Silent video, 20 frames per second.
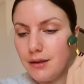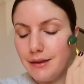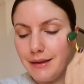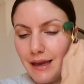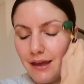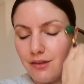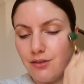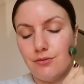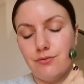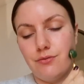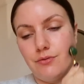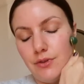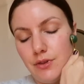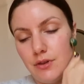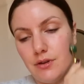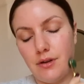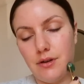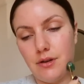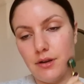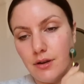Yeah,
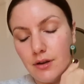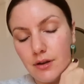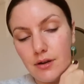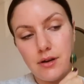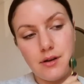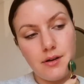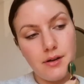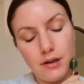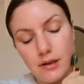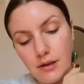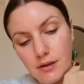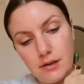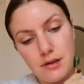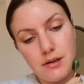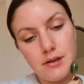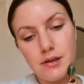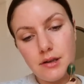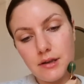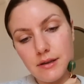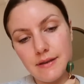the
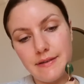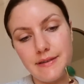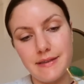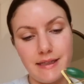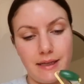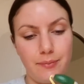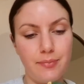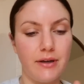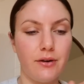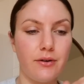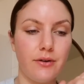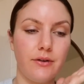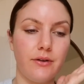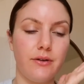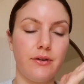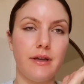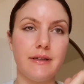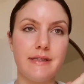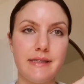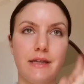sleeping
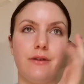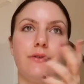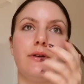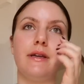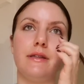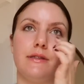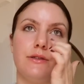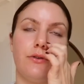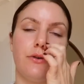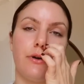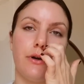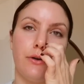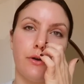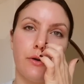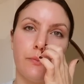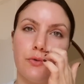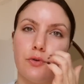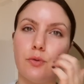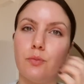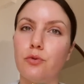on a silk is not going to
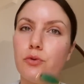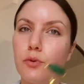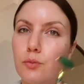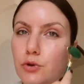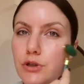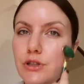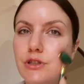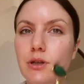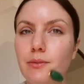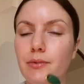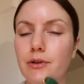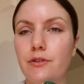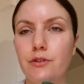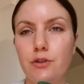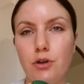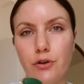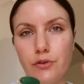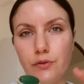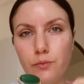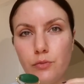absorb all the moisture, because
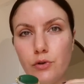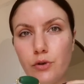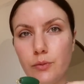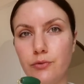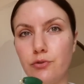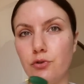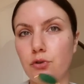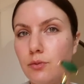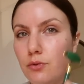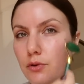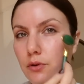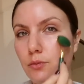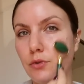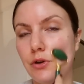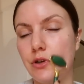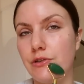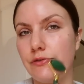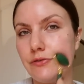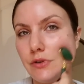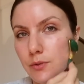cotton will absorb all the
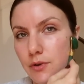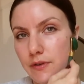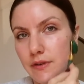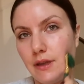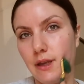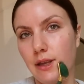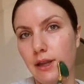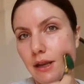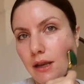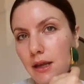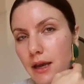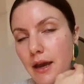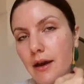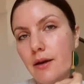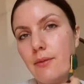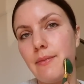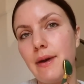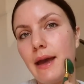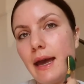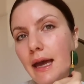moisture from your skin,
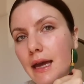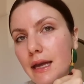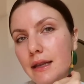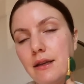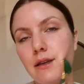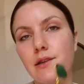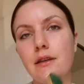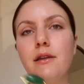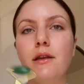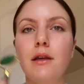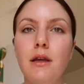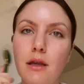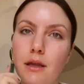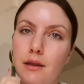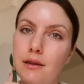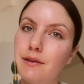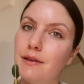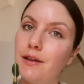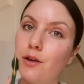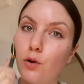and
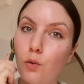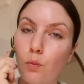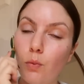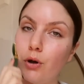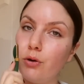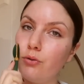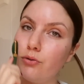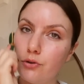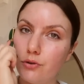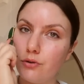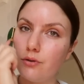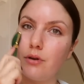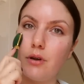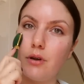silk won't,